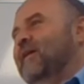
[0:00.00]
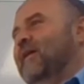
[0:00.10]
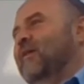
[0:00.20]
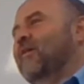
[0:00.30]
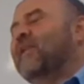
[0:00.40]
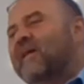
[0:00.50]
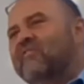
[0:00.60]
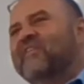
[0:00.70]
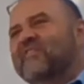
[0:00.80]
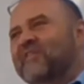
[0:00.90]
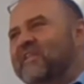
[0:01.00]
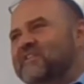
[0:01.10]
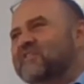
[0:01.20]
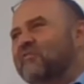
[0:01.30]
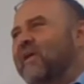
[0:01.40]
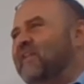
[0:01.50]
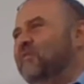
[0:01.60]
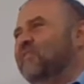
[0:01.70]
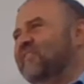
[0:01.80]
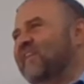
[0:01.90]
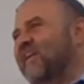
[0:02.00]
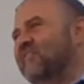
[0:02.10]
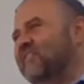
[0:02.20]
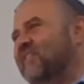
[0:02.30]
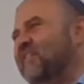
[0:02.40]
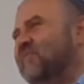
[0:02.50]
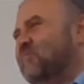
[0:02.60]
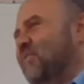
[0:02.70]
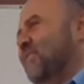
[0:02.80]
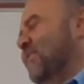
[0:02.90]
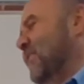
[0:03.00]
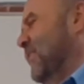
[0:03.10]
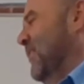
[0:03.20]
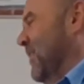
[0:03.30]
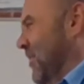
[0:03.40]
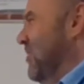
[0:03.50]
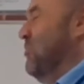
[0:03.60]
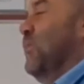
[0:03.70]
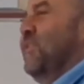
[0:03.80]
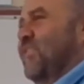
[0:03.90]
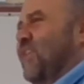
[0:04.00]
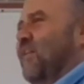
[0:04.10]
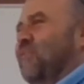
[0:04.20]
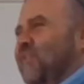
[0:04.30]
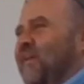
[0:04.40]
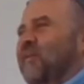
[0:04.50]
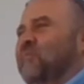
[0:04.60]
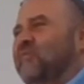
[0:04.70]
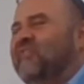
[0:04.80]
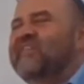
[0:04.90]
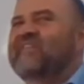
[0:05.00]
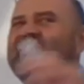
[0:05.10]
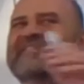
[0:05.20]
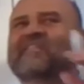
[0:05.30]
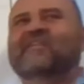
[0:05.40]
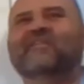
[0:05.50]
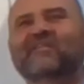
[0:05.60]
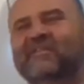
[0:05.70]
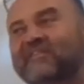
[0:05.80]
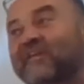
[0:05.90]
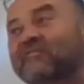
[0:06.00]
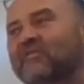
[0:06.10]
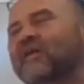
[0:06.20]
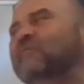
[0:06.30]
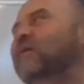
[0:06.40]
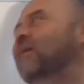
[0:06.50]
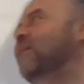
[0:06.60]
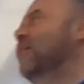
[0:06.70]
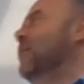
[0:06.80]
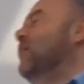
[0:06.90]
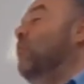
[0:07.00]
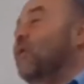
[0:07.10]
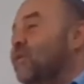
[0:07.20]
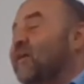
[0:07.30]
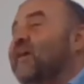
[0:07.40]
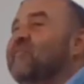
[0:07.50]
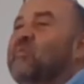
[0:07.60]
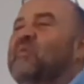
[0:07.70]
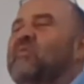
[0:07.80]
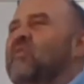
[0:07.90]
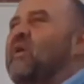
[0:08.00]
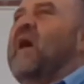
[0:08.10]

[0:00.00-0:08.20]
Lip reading: I love that sort of thing, just to rattle you at the start of a test, but it's been discovered, and I'll be fixing it, so your test will come out when it does. Look,